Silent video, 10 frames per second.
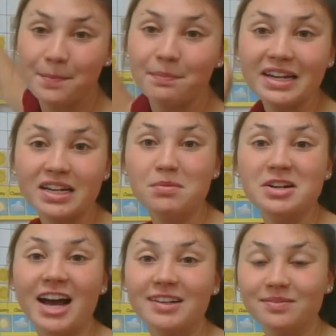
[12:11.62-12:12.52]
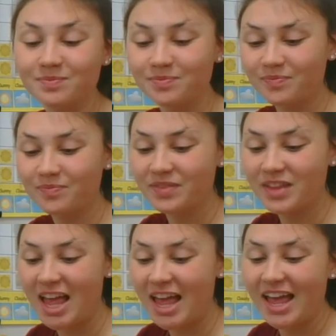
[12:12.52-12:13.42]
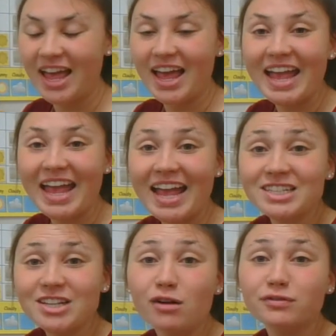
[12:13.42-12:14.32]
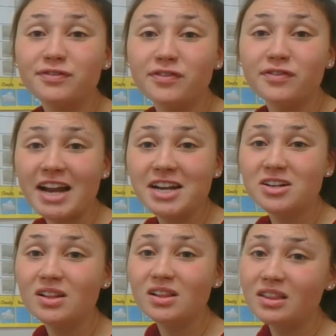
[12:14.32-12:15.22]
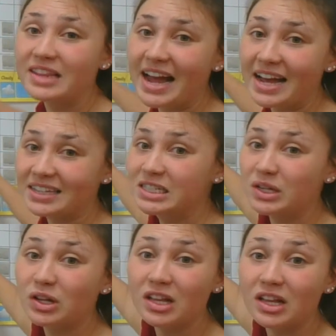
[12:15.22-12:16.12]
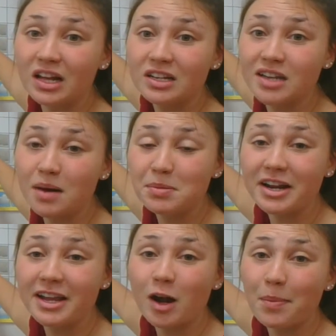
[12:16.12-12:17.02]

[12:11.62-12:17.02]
Make number 9. And our final last number in our